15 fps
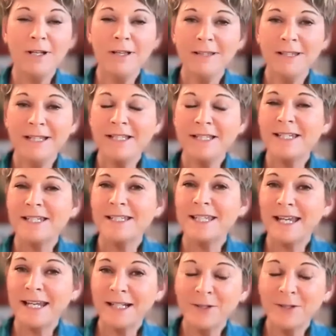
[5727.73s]
Well, that's
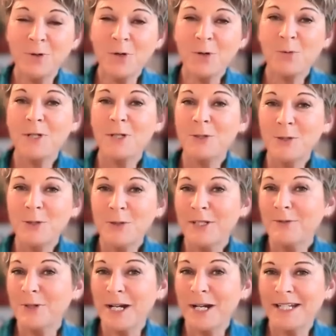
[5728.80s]
exactly what we're
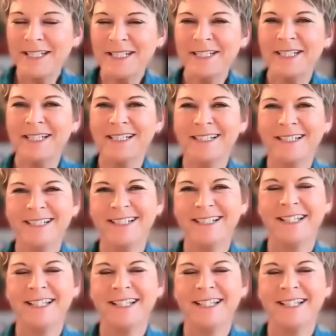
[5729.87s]
doing right here.